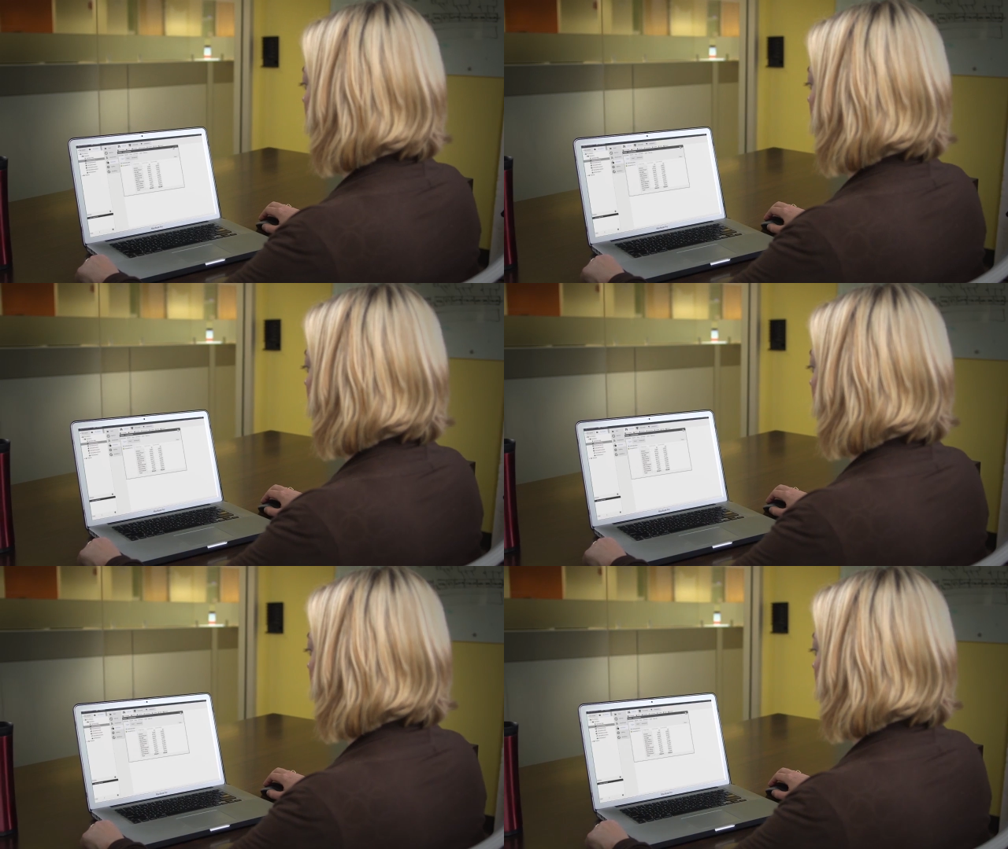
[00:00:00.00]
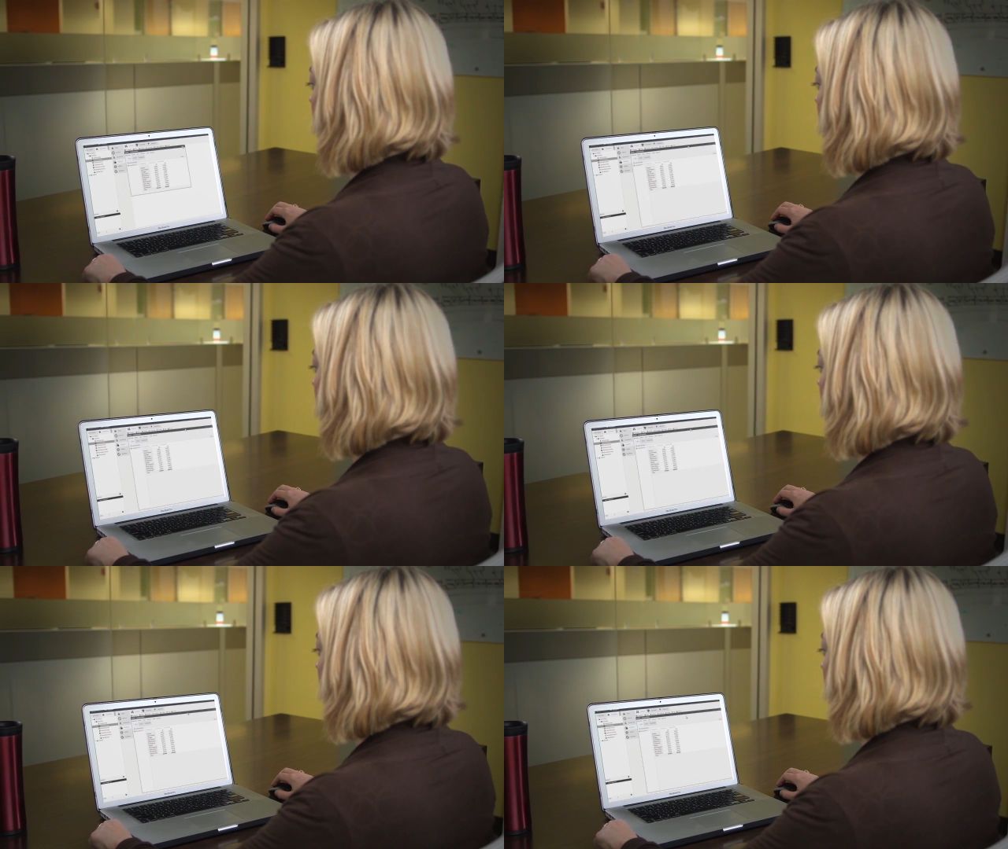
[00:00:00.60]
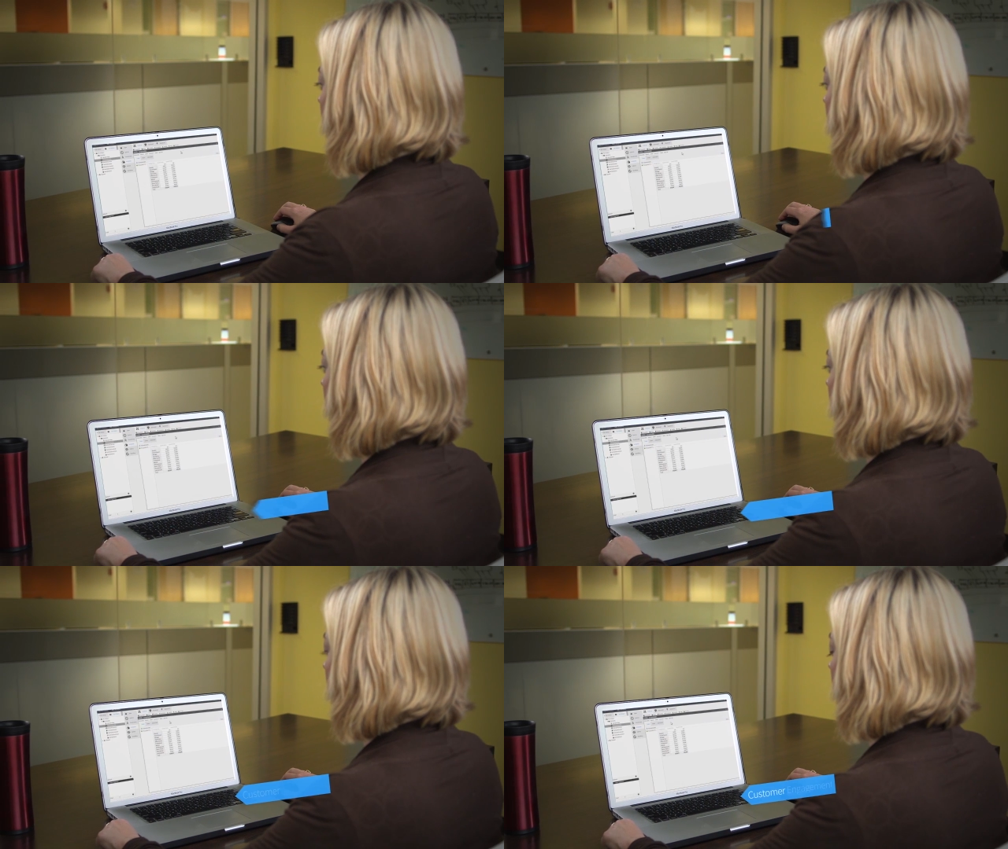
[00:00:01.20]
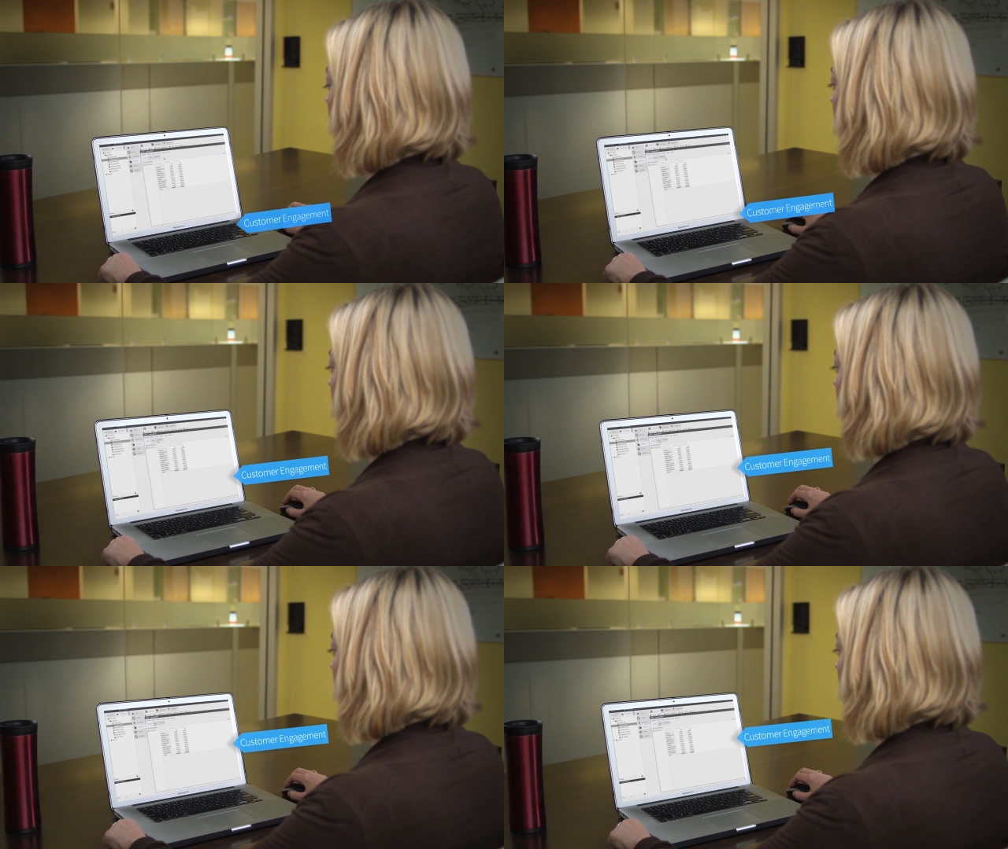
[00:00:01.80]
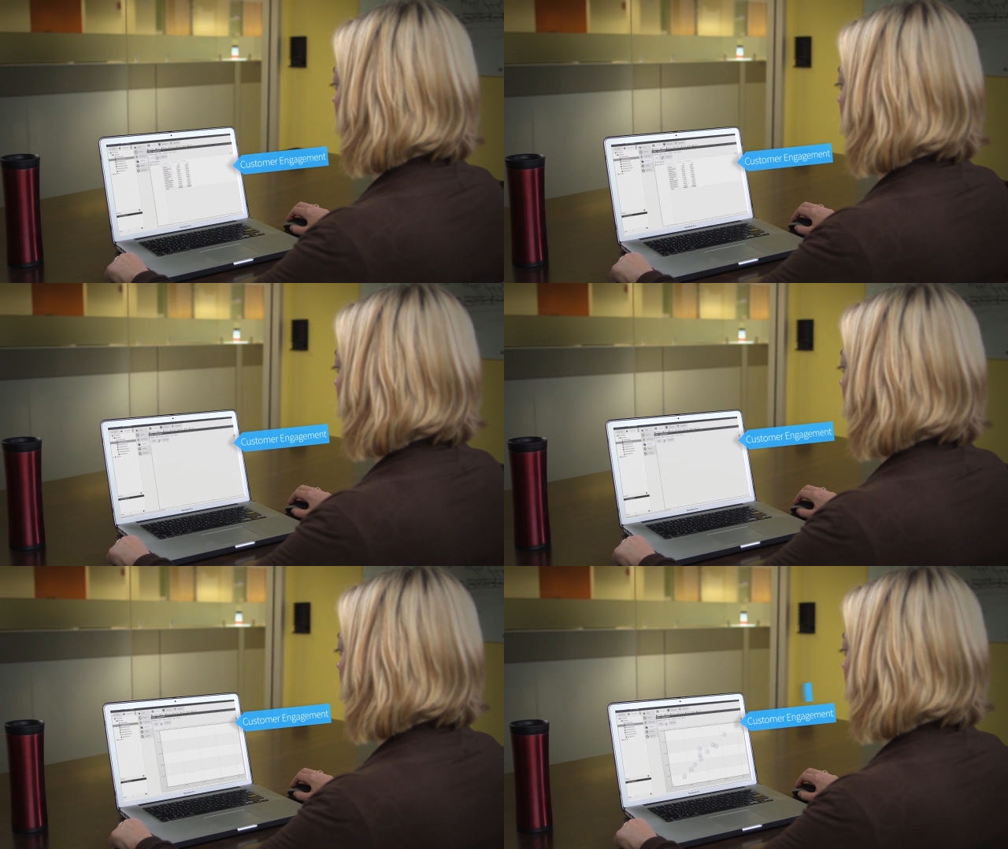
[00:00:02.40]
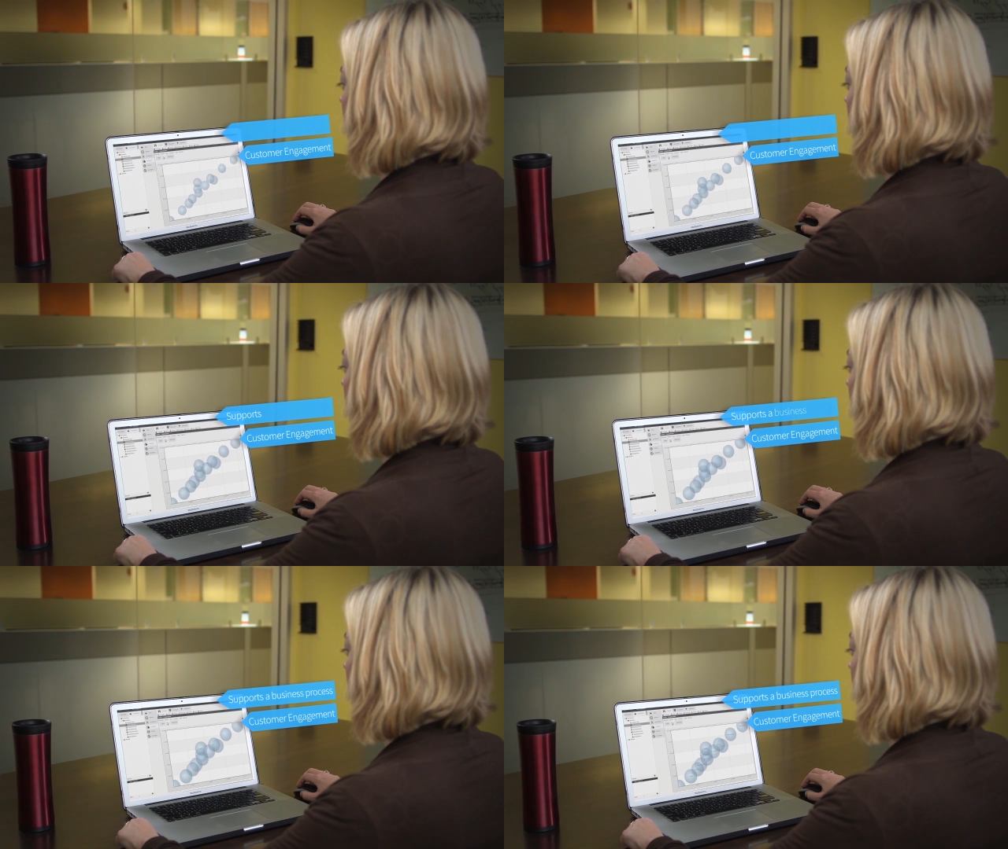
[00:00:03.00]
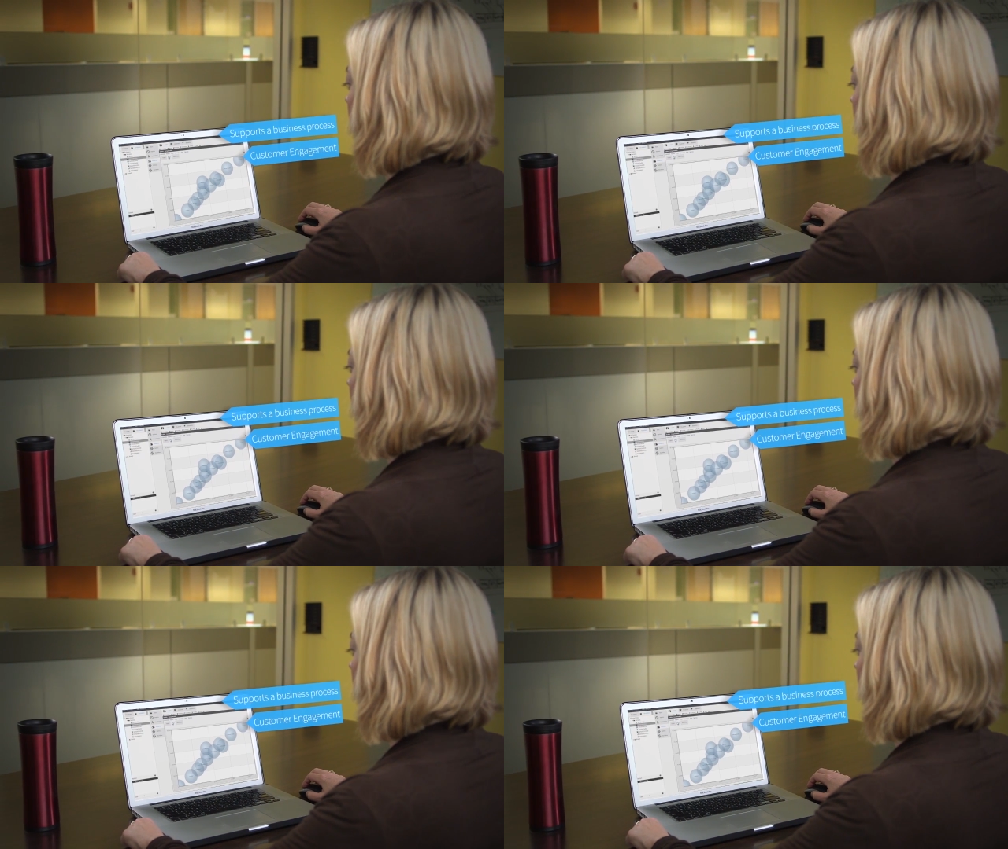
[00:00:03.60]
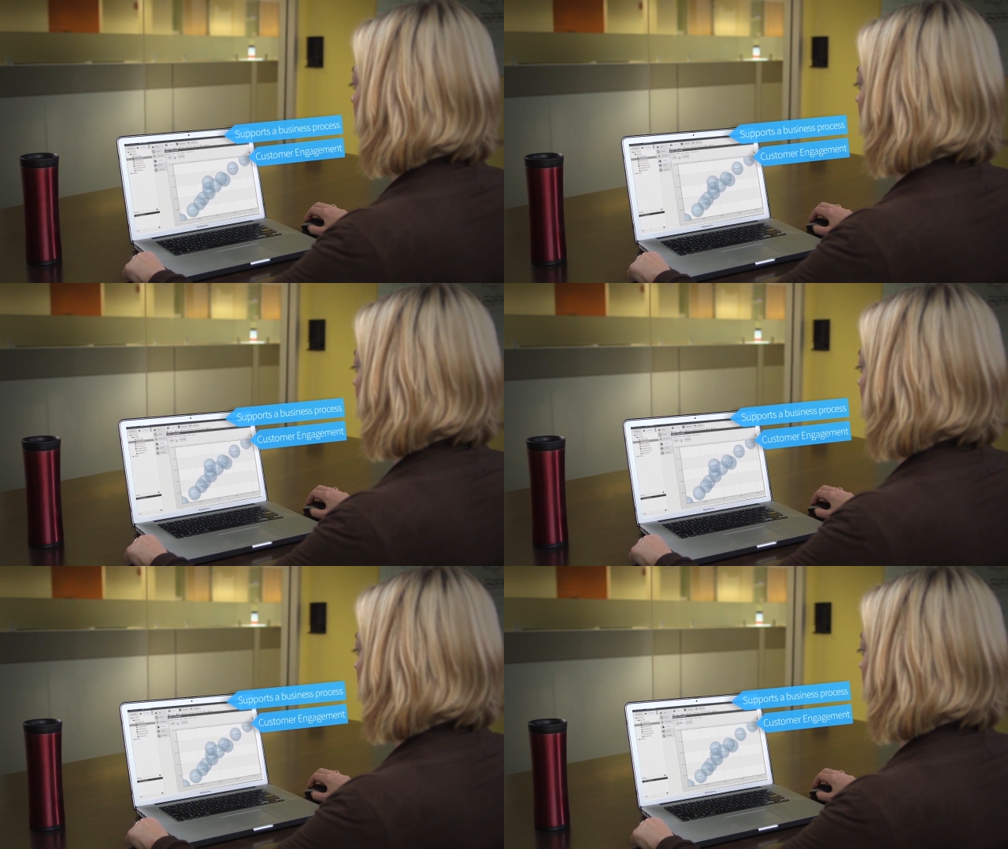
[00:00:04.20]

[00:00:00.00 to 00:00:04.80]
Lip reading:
No face is visible, so there are no lips to read.